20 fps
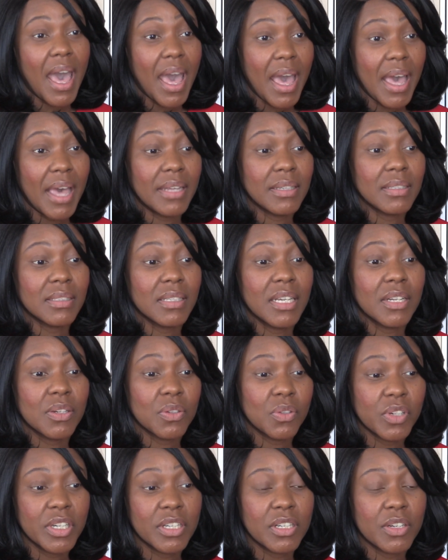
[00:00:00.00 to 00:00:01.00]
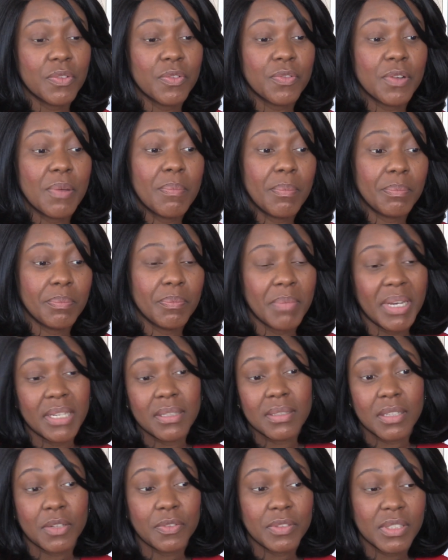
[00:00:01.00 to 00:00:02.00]
And in order for
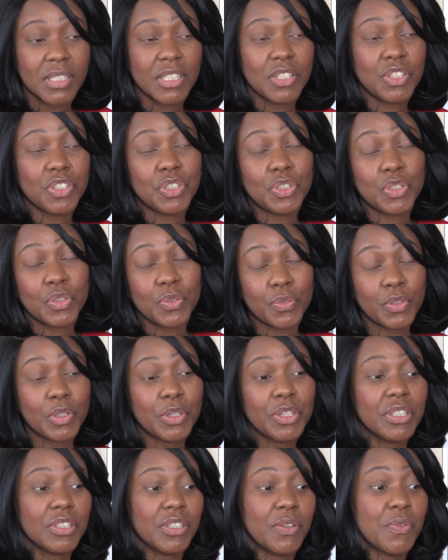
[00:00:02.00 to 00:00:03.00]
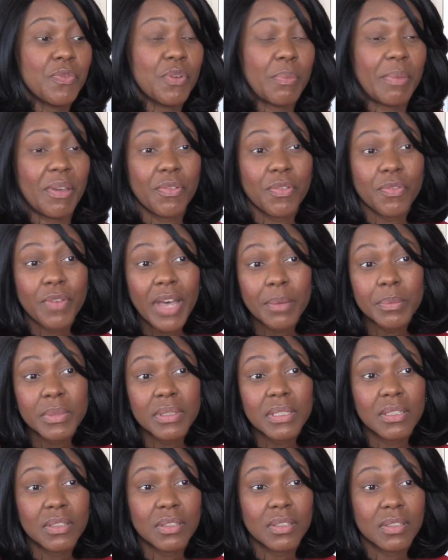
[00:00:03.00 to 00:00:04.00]
myself to continue to flourish and for my
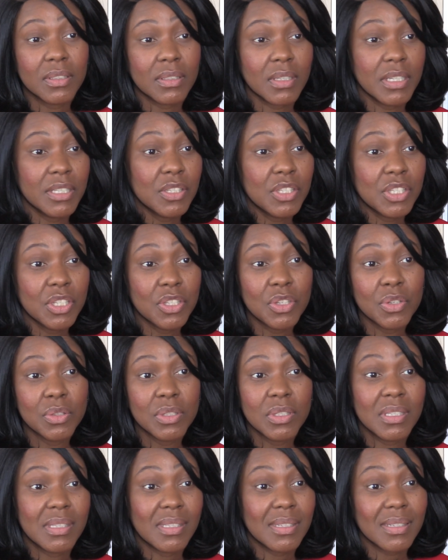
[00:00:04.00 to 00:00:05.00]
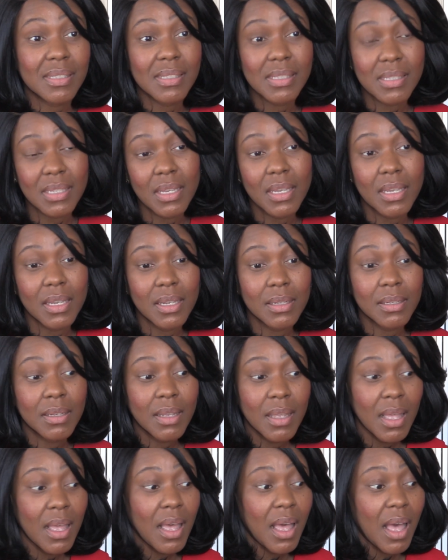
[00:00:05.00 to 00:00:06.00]
family to continue to succeed,
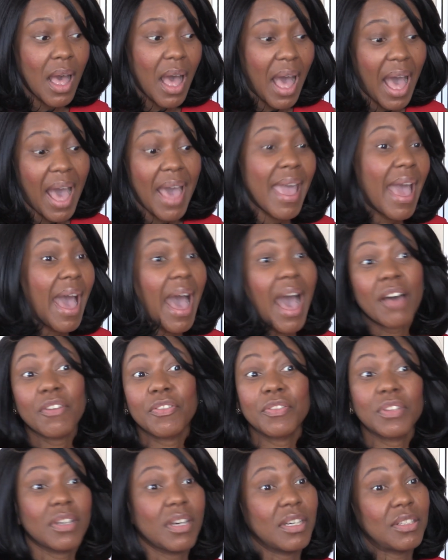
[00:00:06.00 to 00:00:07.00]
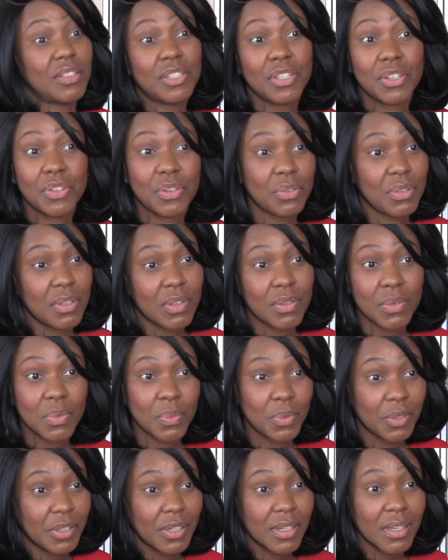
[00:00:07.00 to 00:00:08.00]
I have to continue this
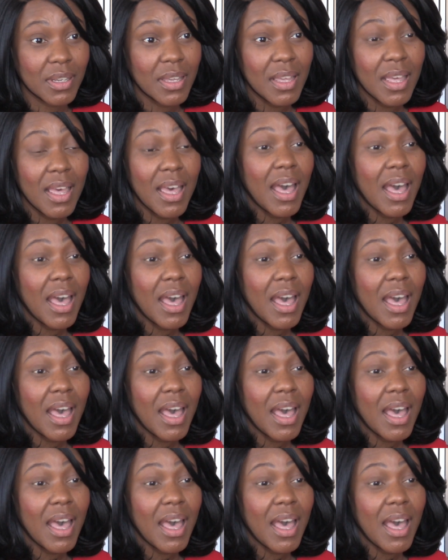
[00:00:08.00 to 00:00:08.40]
work.